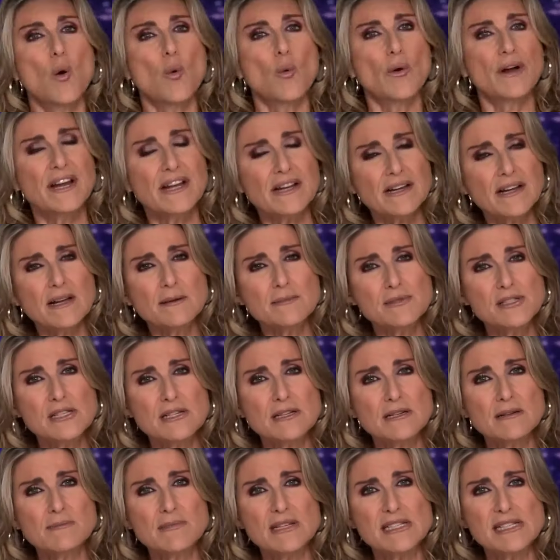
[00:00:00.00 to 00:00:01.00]
When it comes
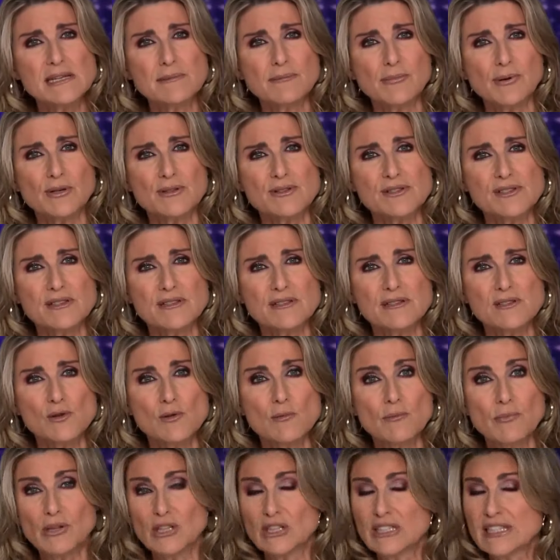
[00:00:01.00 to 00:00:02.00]
to missing persons
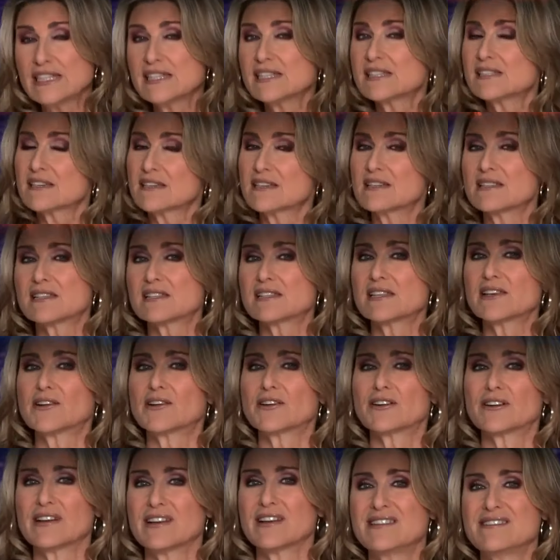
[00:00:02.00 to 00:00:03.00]
whom police
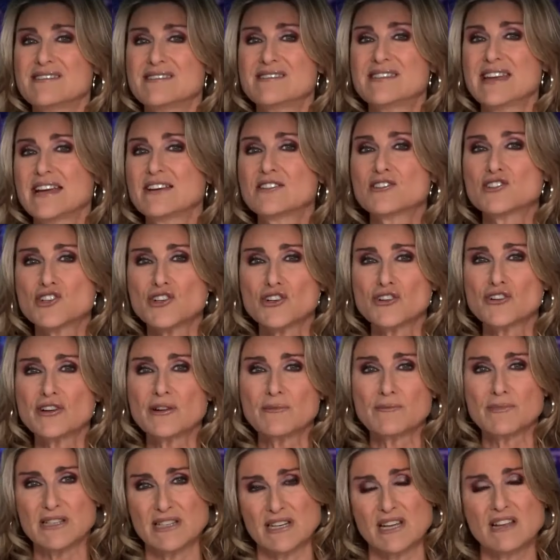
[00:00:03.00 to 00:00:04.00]
consider endangered
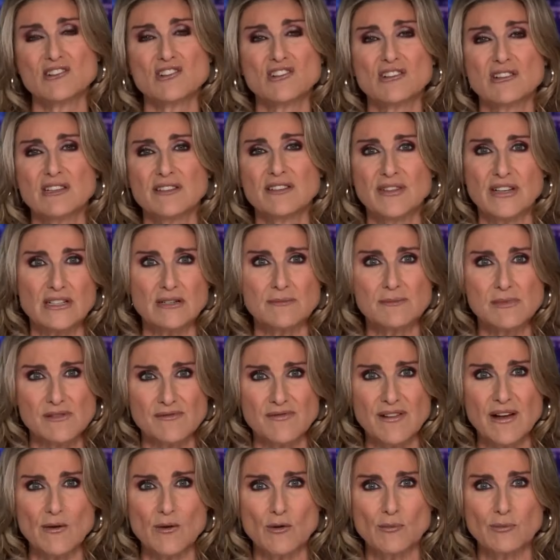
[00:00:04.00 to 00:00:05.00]
and potentially victims of
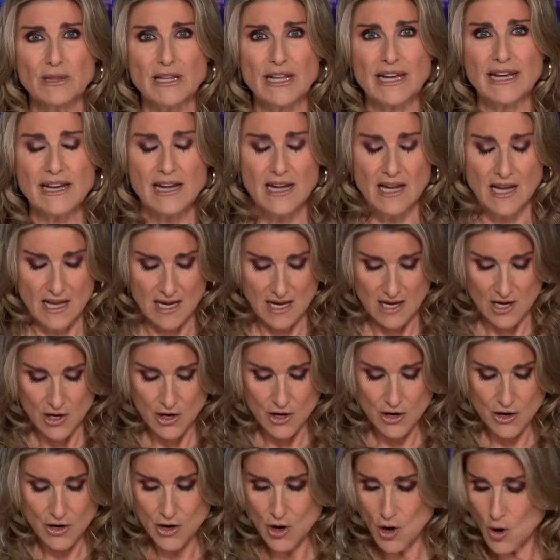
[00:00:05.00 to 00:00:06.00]
foul play,
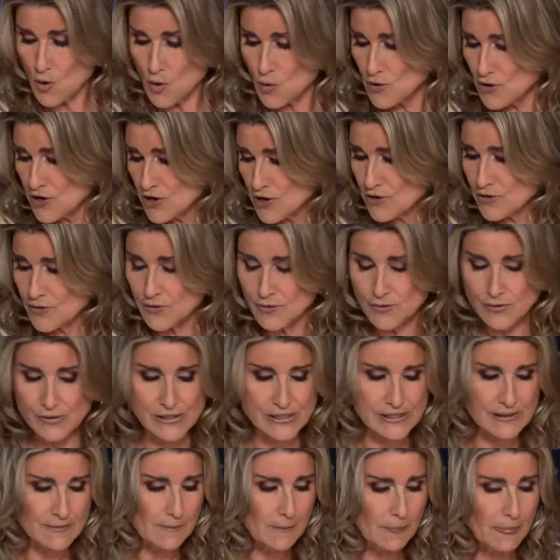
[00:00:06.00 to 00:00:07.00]
no
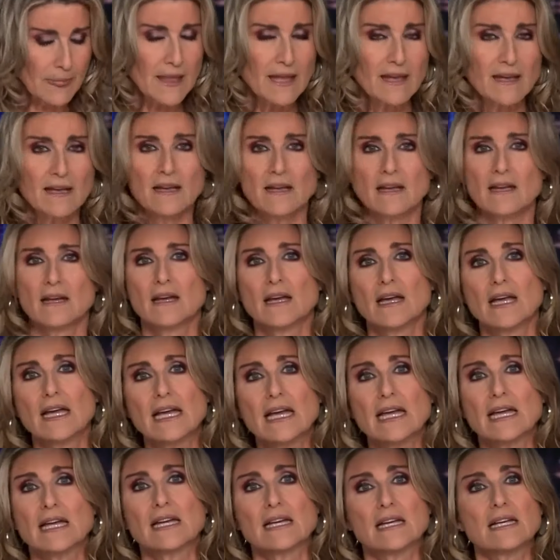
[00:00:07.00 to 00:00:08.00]
news
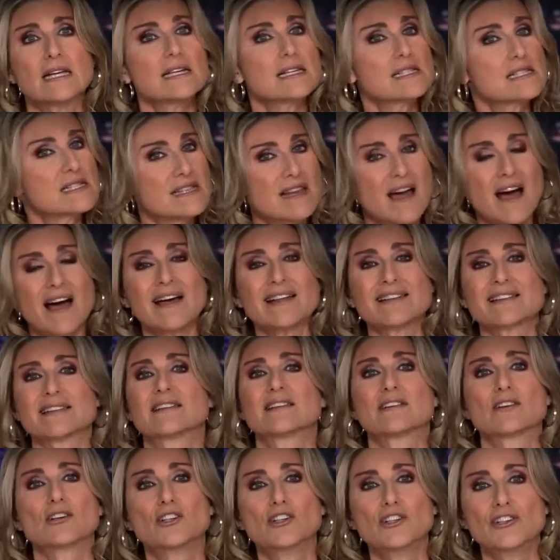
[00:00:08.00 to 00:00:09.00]
is not
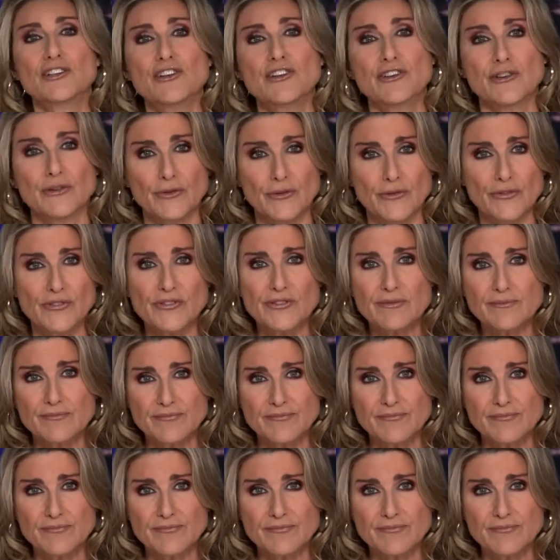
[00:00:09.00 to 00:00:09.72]
good news.